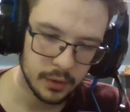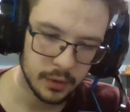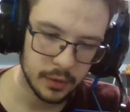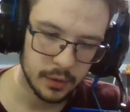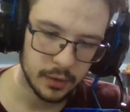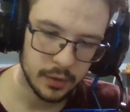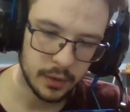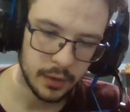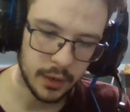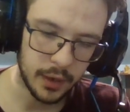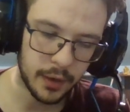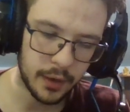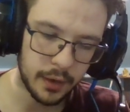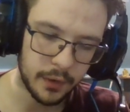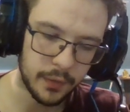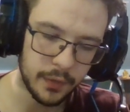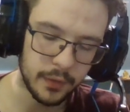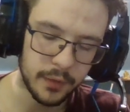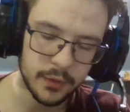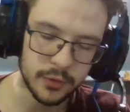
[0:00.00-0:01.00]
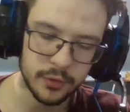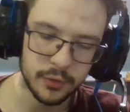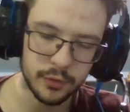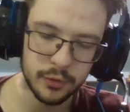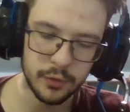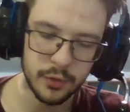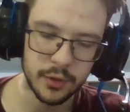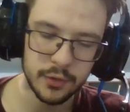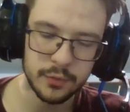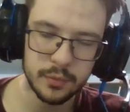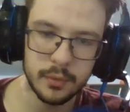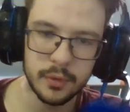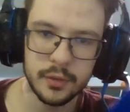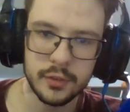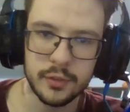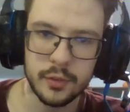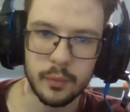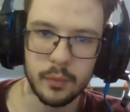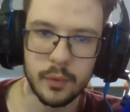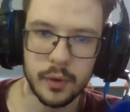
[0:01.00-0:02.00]
And I think this one's the
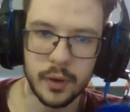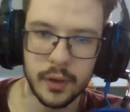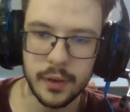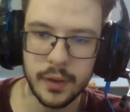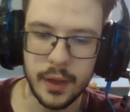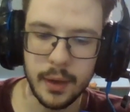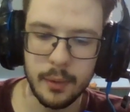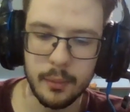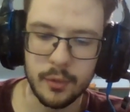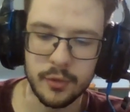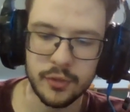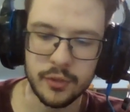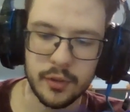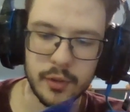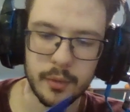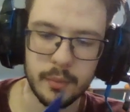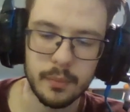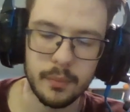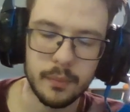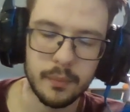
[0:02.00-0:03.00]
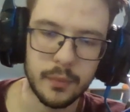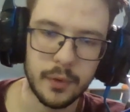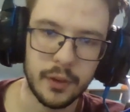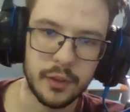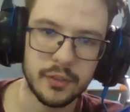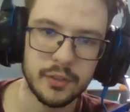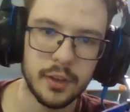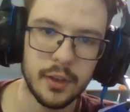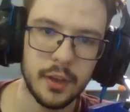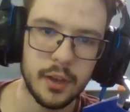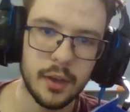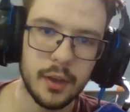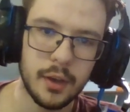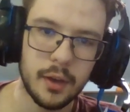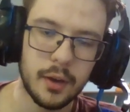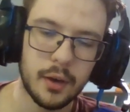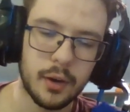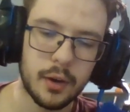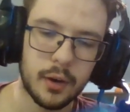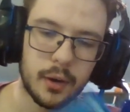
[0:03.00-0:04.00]
one that was
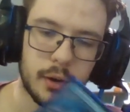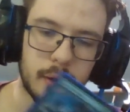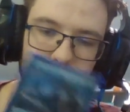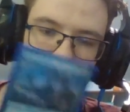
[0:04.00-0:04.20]
our